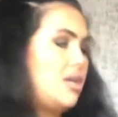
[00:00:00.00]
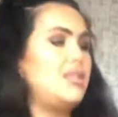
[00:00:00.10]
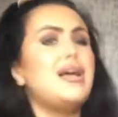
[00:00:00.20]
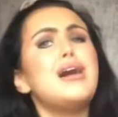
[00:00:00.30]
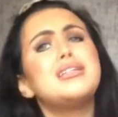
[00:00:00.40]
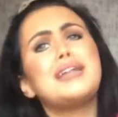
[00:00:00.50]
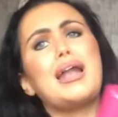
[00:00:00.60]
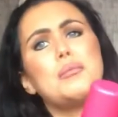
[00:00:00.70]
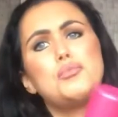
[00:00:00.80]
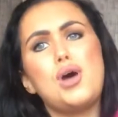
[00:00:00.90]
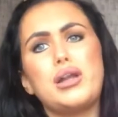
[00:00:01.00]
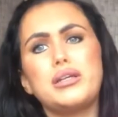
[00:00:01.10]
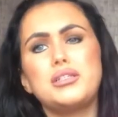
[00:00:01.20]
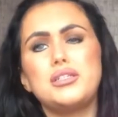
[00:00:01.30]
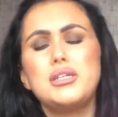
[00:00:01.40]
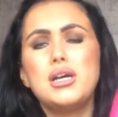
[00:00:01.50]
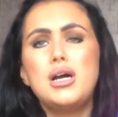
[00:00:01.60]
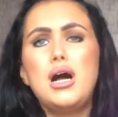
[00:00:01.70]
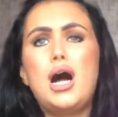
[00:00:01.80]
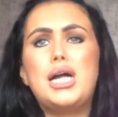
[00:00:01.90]
Last styling product.
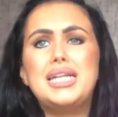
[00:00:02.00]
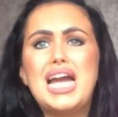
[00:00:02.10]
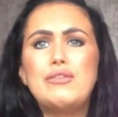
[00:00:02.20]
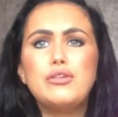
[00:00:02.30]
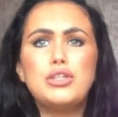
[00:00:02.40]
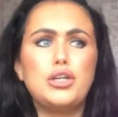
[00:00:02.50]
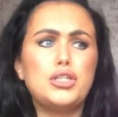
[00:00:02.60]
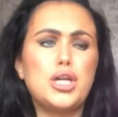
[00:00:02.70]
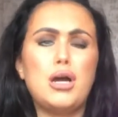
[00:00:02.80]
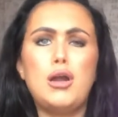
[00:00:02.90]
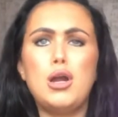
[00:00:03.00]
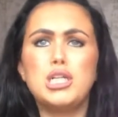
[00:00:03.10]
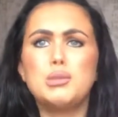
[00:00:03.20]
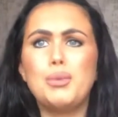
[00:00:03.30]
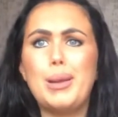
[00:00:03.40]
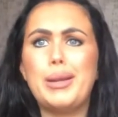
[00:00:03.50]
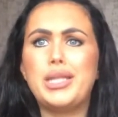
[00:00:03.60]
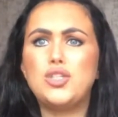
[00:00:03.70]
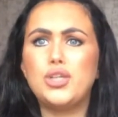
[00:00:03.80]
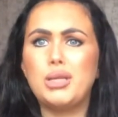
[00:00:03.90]
I never use a hairspray when I
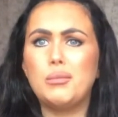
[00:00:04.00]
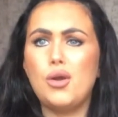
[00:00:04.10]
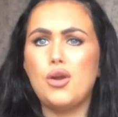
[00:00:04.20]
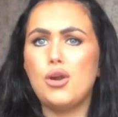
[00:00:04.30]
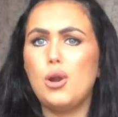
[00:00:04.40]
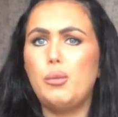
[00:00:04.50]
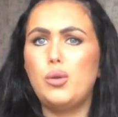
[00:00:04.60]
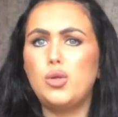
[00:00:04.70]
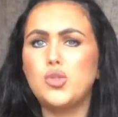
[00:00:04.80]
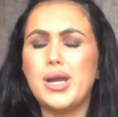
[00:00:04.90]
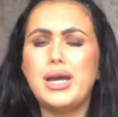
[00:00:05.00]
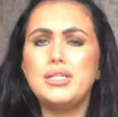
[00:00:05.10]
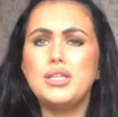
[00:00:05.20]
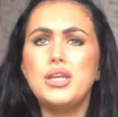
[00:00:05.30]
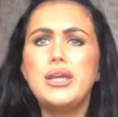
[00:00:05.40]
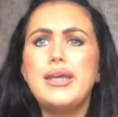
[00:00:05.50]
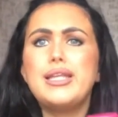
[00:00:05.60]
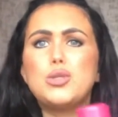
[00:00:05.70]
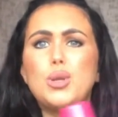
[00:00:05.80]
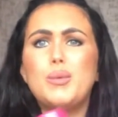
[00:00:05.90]
straighten my hair or blow dry it.
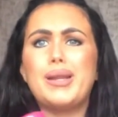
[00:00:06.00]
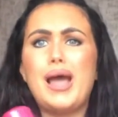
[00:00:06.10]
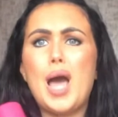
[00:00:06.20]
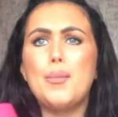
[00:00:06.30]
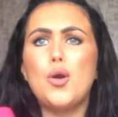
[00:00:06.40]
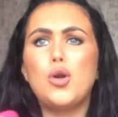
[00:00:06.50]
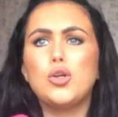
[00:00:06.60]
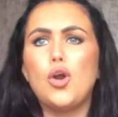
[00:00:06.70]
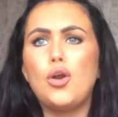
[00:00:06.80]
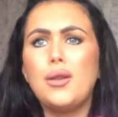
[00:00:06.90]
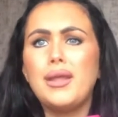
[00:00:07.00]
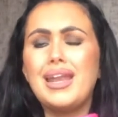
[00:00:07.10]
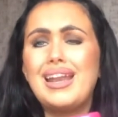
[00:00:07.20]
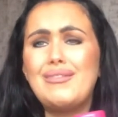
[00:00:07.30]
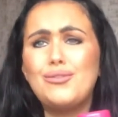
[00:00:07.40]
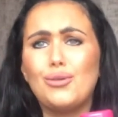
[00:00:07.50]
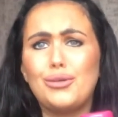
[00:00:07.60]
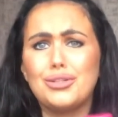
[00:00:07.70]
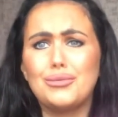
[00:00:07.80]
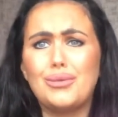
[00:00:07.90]
It's only when I have my hair curly. I even don't
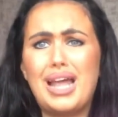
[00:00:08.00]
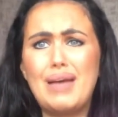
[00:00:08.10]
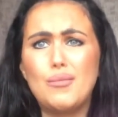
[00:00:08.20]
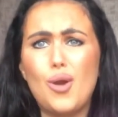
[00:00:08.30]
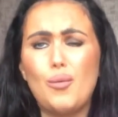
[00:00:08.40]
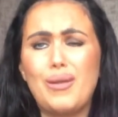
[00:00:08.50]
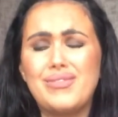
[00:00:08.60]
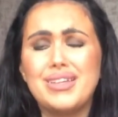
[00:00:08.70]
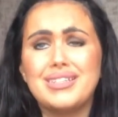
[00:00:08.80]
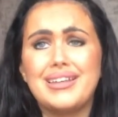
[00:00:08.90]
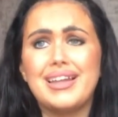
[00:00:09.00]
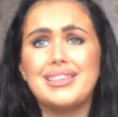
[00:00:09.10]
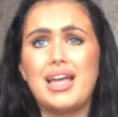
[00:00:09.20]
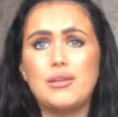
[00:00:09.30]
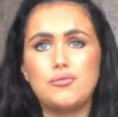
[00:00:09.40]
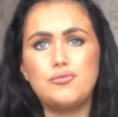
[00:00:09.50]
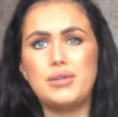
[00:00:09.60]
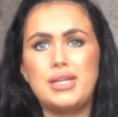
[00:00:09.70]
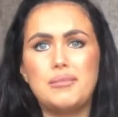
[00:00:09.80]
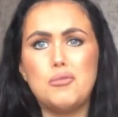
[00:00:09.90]
use it when I have my hair wavy because I like that
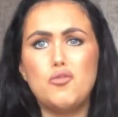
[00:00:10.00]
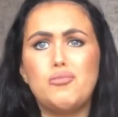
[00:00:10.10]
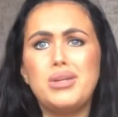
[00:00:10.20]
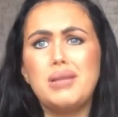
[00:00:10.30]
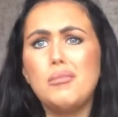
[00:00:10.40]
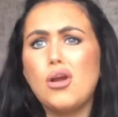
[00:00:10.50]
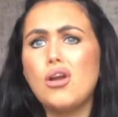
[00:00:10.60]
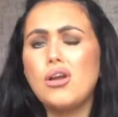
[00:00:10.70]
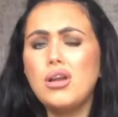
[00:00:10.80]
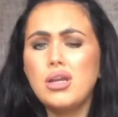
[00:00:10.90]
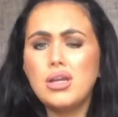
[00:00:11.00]
free movement in my hair.